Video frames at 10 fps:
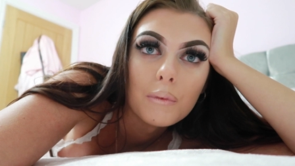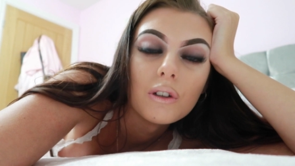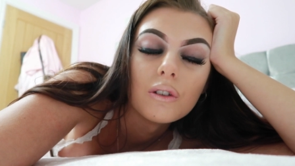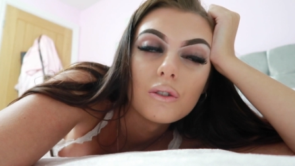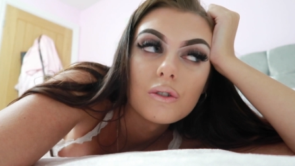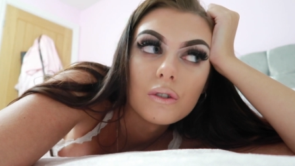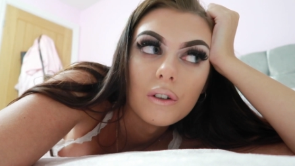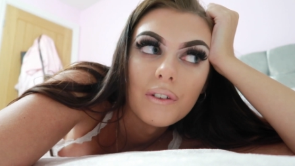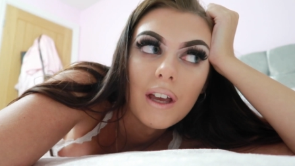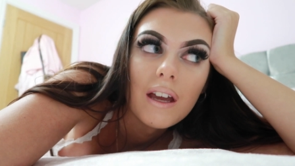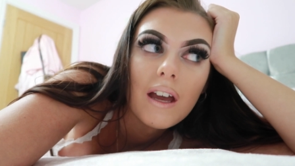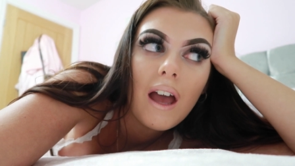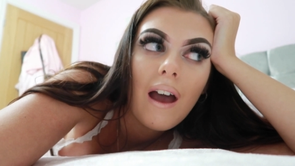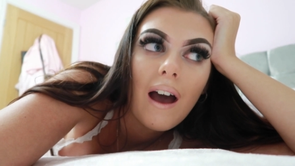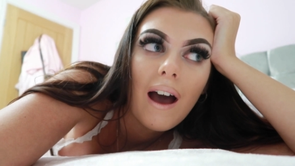I'm gonna look scruffy.
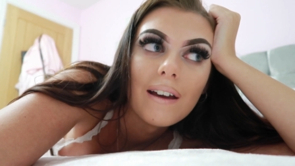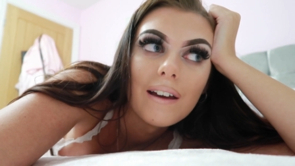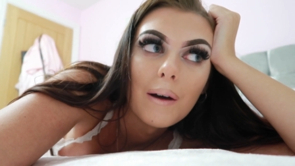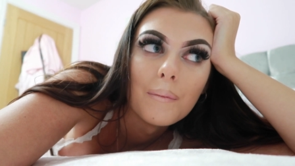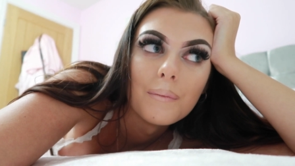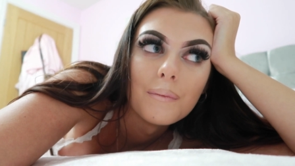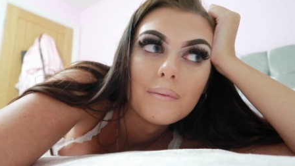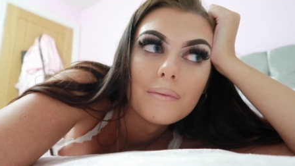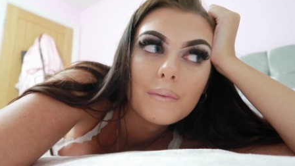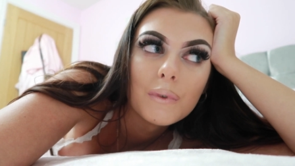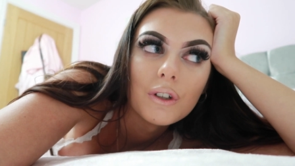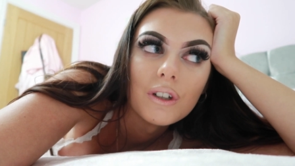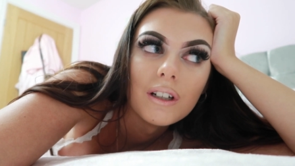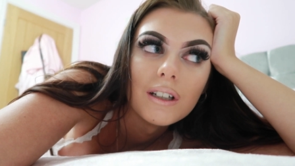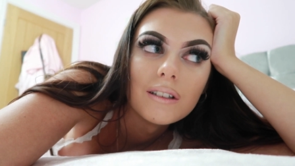I am
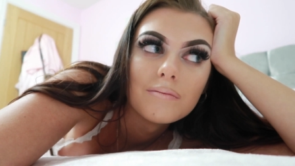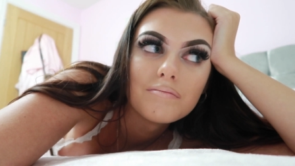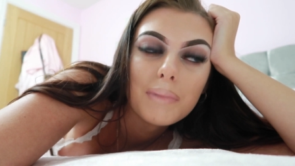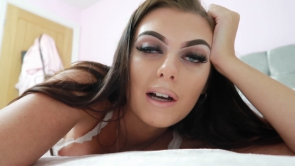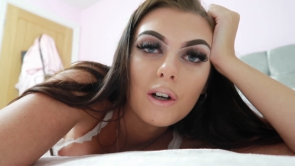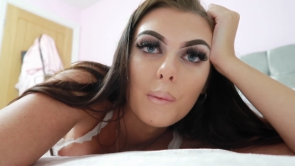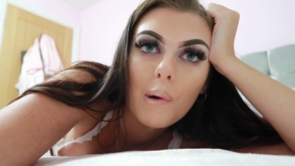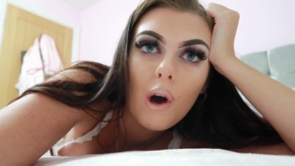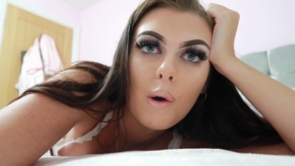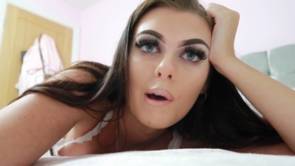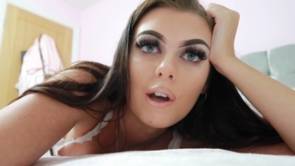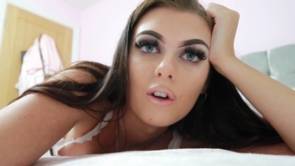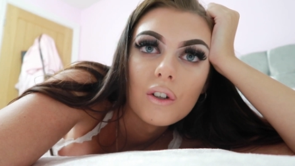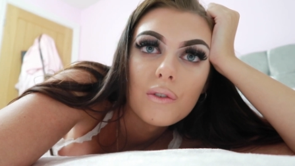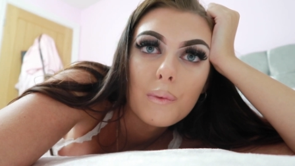gonna pack up all my
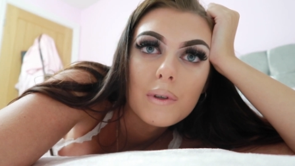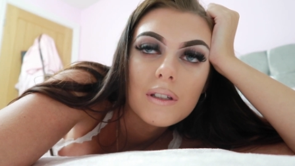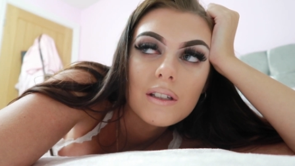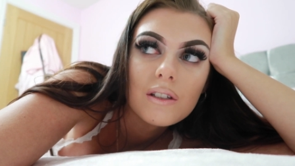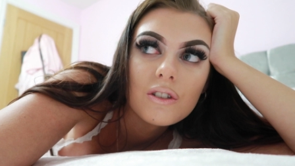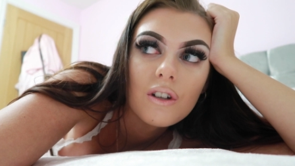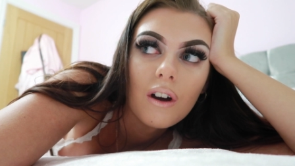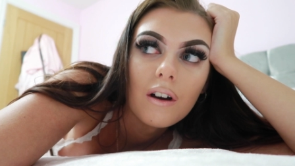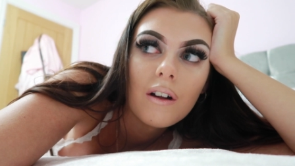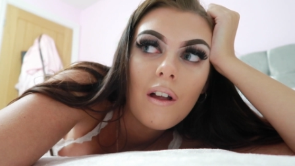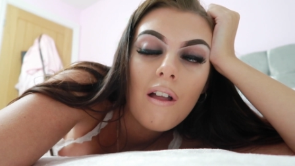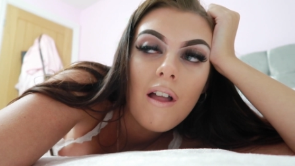orders for Princess Couture.